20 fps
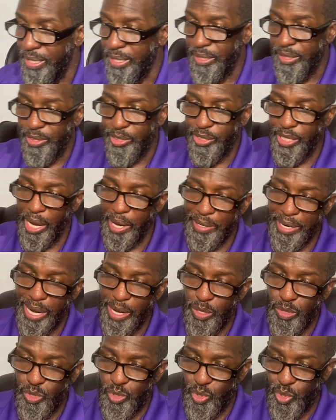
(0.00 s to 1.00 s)
Shout
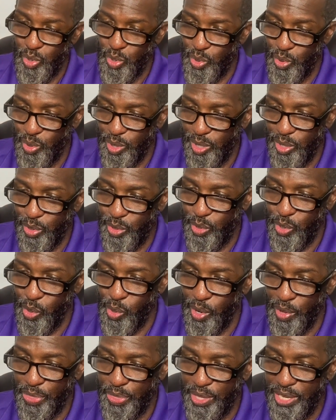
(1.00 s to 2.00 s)
out to
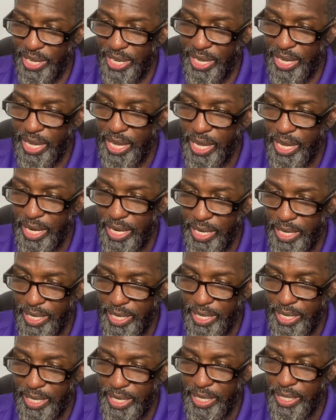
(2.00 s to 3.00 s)
Dorothy
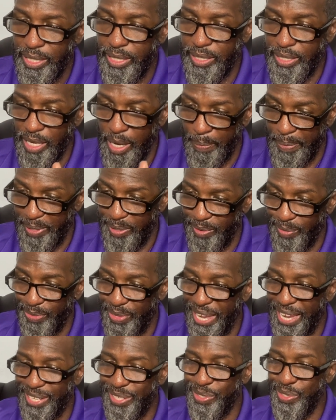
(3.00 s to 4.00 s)
W.
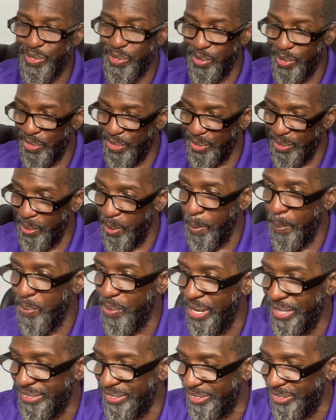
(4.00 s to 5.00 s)
Thank you, Dorothy. All
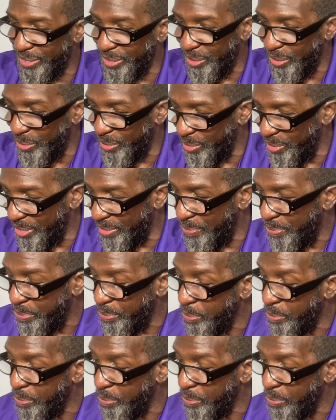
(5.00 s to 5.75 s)
praises to the Lord.